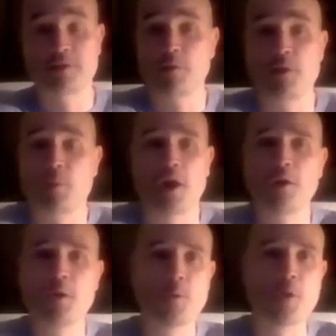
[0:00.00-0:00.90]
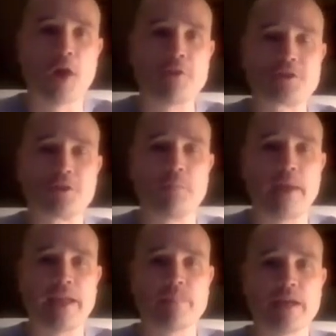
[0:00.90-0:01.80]
so we're, we're not we're not a rich club by
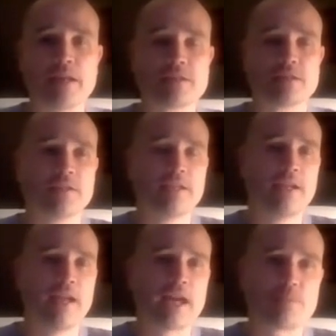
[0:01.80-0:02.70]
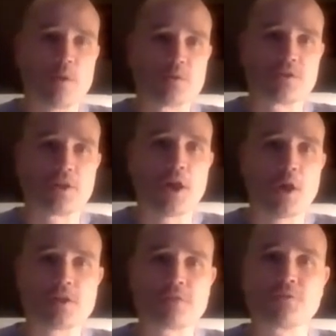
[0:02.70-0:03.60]
any means. And I suppose as a
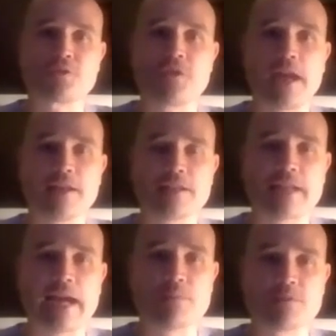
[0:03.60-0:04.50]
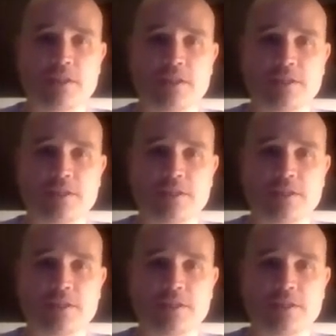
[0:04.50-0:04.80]
coach, it's frustrating at times that